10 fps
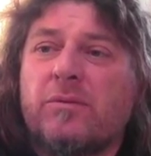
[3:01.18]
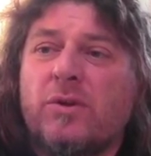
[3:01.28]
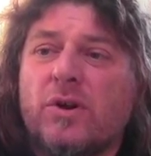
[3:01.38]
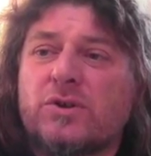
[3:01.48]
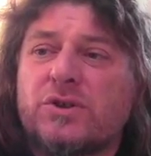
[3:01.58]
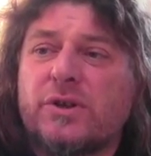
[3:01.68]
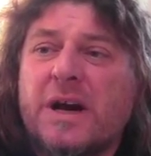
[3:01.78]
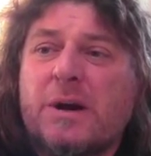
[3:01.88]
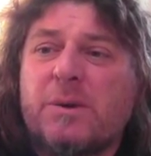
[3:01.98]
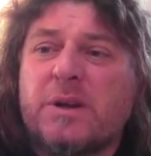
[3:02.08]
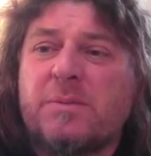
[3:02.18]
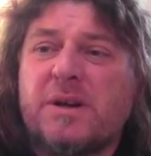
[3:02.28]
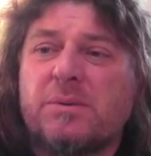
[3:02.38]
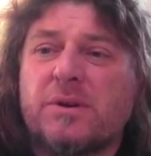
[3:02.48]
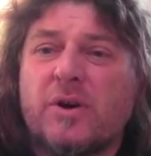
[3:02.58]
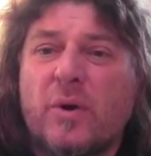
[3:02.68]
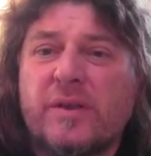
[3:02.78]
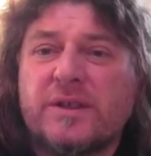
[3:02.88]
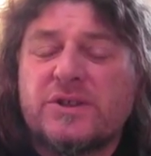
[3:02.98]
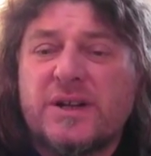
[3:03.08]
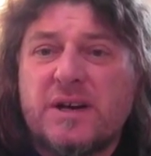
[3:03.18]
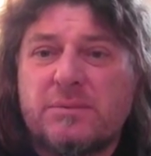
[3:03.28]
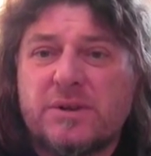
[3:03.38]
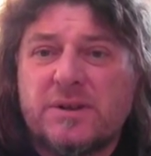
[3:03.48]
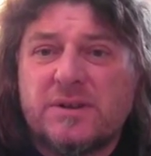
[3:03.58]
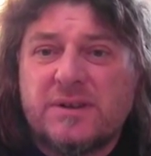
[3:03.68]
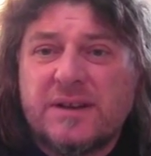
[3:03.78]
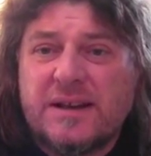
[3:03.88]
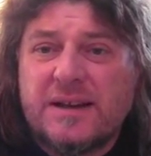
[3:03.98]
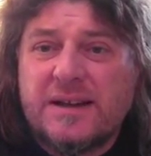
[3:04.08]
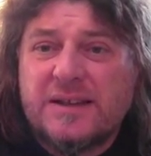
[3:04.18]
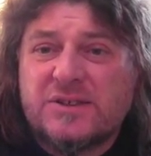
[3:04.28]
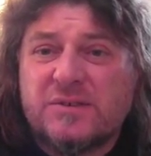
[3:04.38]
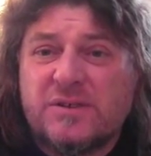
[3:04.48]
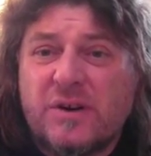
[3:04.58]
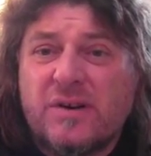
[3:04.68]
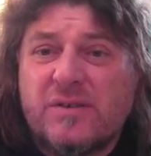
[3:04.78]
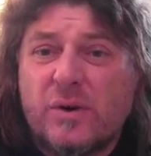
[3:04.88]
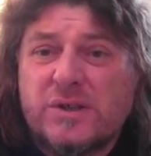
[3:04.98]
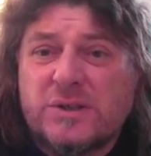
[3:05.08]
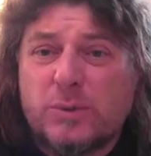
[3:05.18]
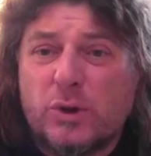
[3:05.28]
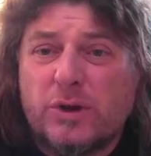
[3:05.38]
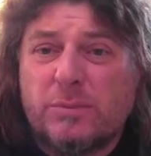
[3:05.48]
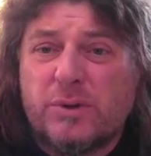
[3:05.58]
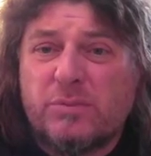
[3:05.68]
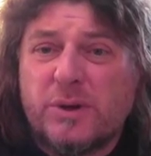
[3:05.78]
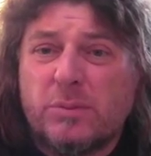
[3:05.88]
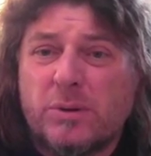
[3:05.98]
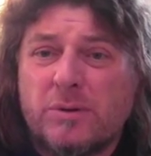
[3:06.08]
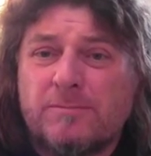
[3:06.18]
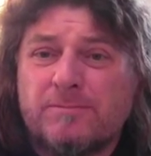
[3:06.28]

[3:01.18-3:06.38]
Not sure how many people are growing this yet, but it's a very, very small number of people.